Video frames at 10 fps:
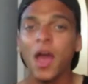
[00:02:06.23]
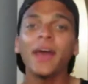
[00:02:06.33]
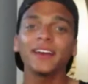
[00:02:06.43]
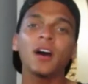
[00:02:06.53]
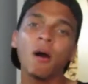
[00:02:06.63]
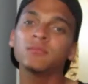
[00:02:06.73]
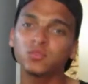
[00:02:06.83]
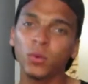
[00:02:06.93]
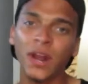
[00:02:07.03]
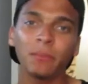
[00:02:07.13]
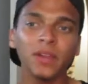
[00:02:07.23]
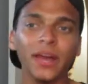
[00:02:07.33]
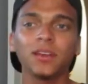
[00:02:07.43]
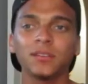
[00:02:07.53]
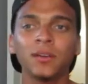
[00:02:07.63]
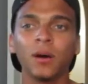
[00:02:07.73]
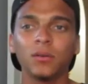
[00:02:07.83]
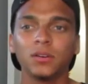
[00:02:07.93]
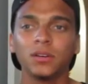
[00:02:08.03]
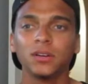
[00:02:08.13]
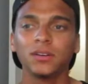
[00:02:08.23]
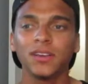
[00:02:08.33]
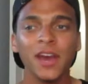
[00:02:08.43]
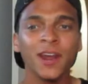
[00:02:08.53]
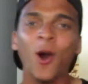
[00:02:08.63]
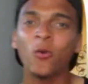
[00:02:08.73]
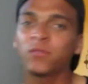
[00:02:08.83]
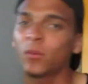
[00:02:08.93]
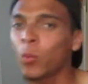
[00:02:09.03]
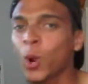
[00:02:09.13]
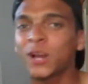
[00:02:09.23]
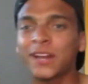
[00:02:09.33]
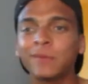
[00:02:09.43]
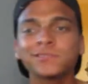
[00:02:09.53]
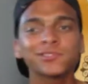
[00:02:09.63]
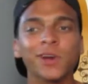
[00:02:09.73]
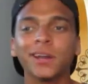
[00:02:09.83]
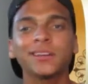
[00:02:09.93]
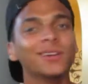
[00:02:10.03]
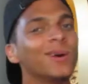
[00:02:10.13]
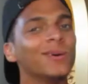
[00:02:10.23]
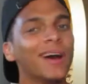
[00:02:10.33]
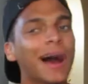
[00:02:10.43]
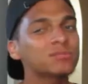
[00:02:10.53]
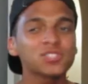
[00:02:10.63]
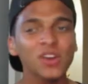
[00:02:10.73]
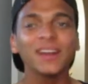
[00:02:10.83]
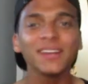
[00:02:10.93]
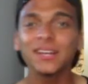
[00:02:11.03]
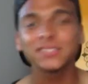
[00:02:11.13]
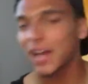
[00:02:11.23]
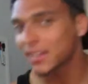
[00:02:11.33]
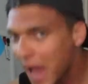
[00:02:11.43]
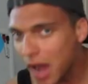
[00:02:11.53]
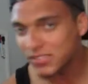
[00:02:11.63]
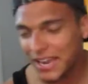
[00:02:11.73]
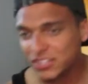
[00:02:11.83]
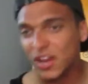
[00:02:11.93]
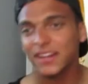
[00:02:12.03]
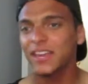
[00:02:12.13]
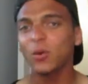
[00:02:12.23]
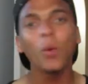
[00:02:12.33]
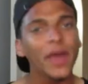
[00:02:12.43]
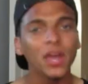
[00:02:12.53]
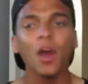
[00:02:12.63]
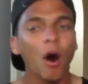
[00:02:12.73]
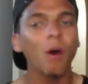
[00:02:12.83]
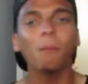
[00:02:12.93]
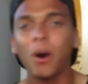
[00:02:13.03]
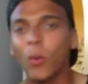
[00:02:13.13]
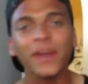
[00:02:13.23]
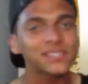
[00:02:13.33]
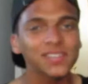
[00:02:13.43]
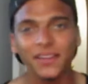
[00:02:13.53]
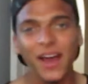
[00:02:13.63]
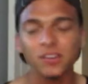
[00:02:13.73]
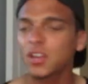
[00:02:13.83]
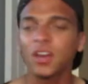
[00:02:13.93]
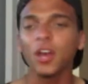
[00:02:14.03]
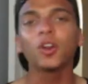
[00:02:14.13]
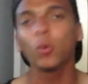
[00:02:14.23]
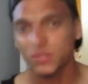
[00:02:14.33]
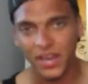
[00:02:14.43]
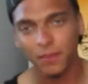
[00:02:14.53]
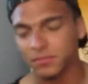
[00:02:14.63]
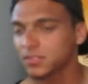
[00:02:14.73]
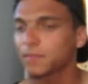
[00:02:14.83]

It comes when I'm, like, you know, getting home from work, and I'm just trying to, you know, I'm just trying to get inside the house. I ain't trying to get wet on my way inside the house. It always happens.